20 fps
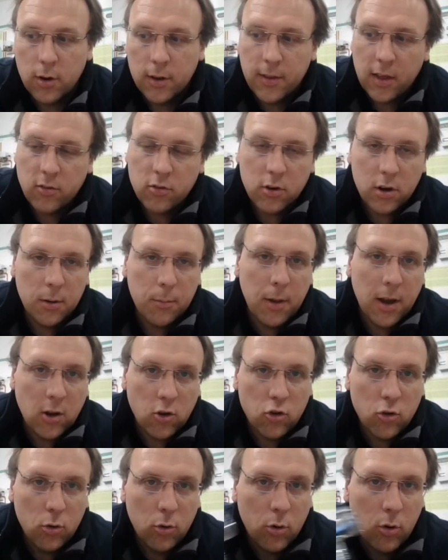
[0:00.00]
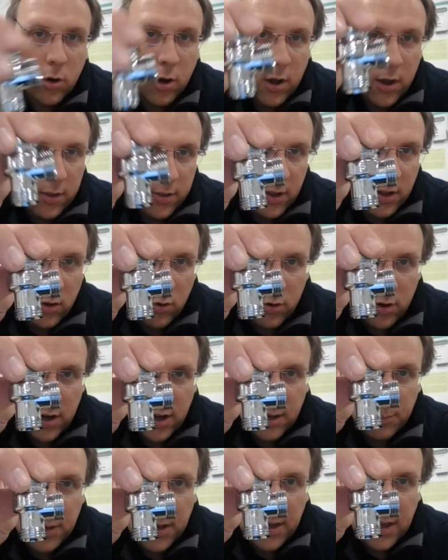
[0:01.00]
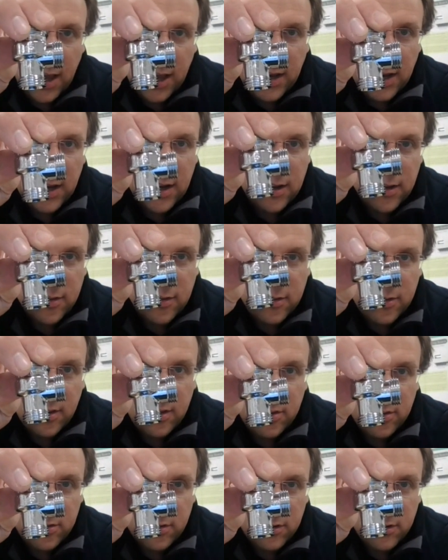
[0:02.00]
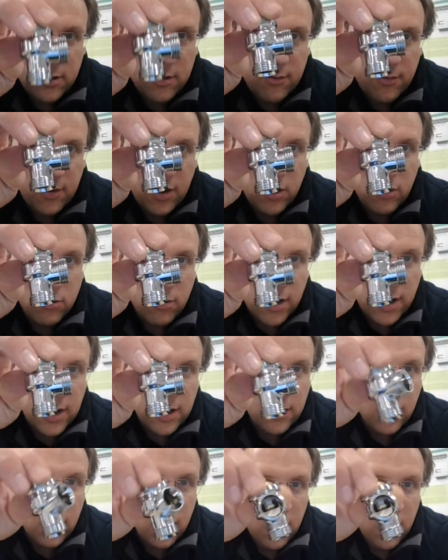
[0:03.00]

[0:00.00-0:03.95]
And that's going to make sure that you're going to be getting consistent flow rate